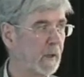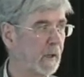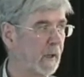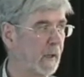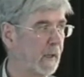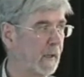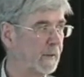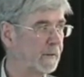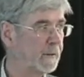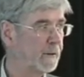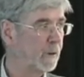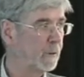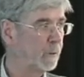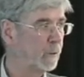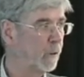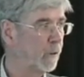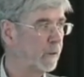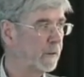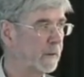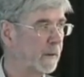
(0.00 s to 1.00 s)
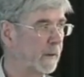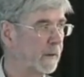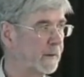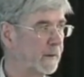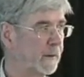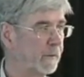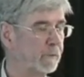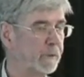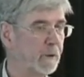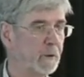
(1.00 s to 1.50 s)
And so water
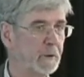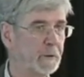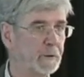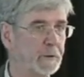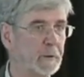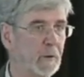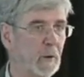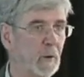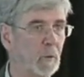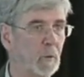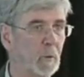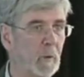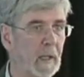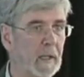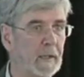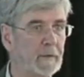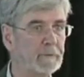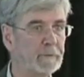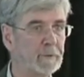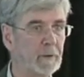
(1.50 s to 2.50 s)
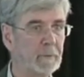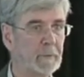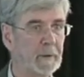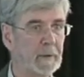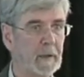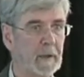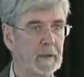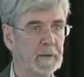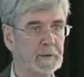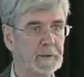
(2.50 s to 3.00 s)
actually flows away from
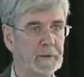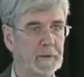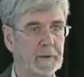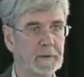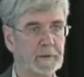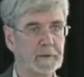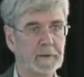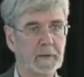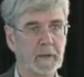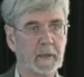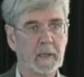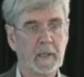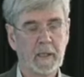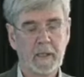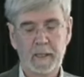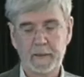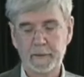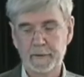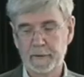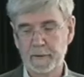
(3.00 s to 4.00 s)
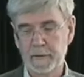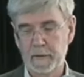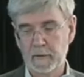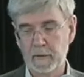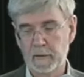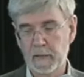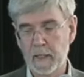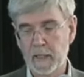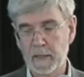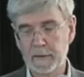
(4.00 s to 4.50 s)
the ice sheets, and you get a
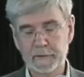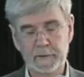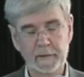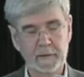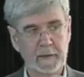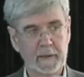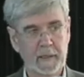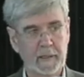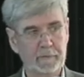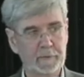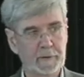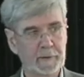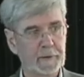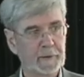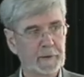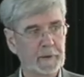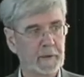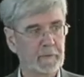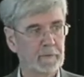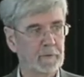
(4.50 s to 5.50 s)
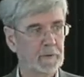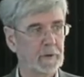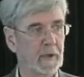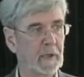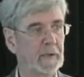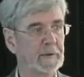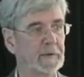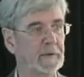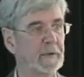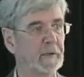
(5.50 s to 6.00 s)
larger than average sea level
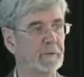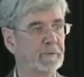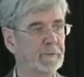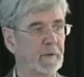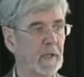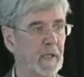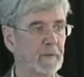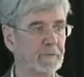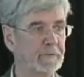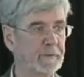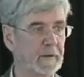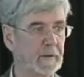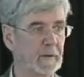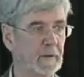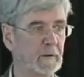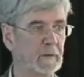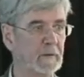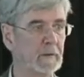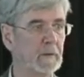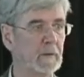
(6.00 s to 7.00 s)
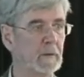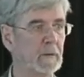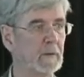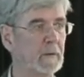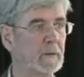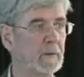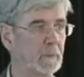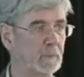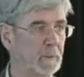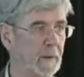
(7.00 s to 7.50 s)
rise in the far field,
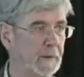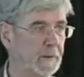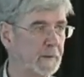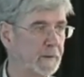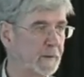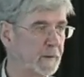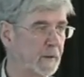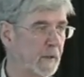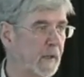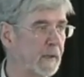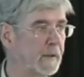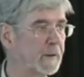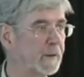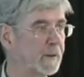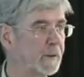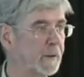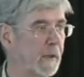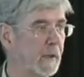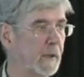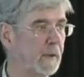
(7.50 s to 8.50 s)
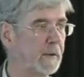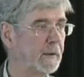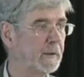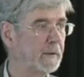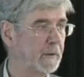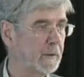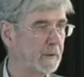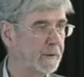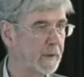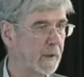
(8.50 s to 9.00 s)
in places like Australia
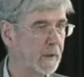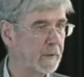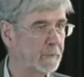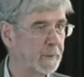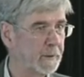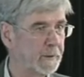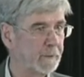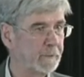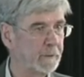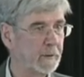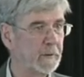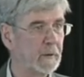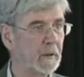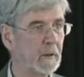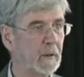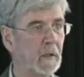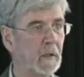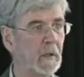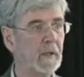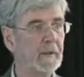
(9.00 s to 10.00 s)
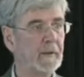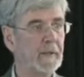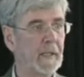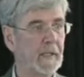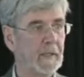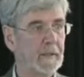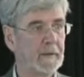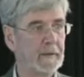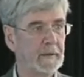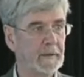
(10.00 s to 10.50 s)
in the South Pacific,
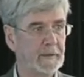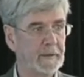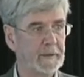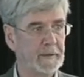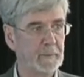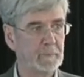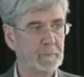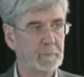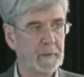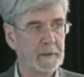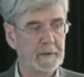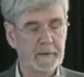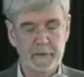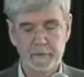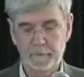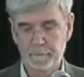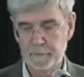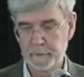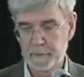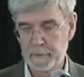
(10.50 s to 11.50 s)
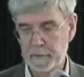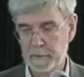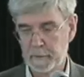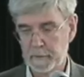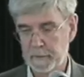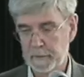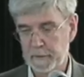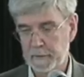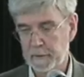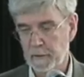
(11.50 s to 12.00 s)
than in the immediate
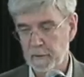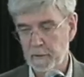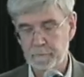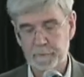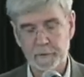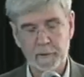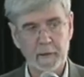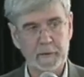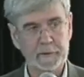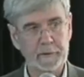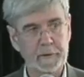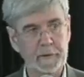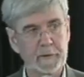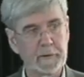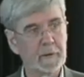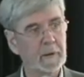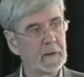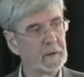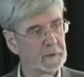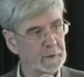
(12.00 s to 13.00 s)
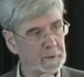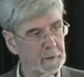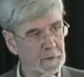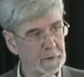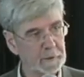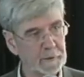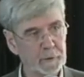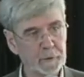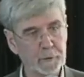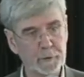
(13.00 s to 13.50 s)
vicinity of the ice sheets. It's not
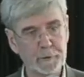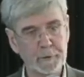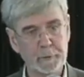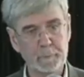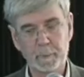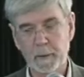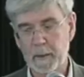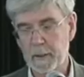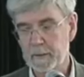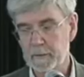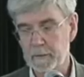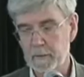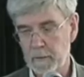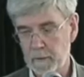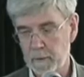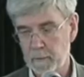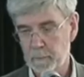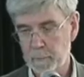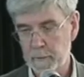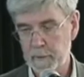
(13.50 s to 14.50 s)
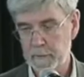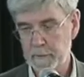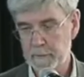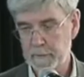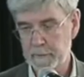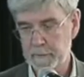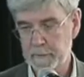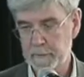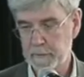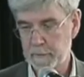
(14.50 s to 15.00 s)
a huge impact, but
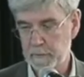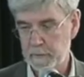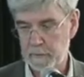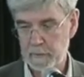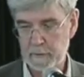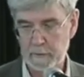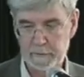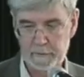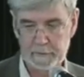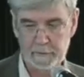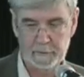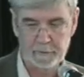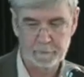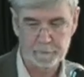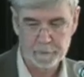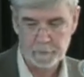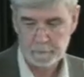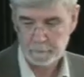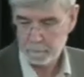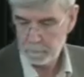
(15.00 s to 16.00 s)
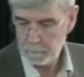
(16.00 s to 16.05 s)
it is significant.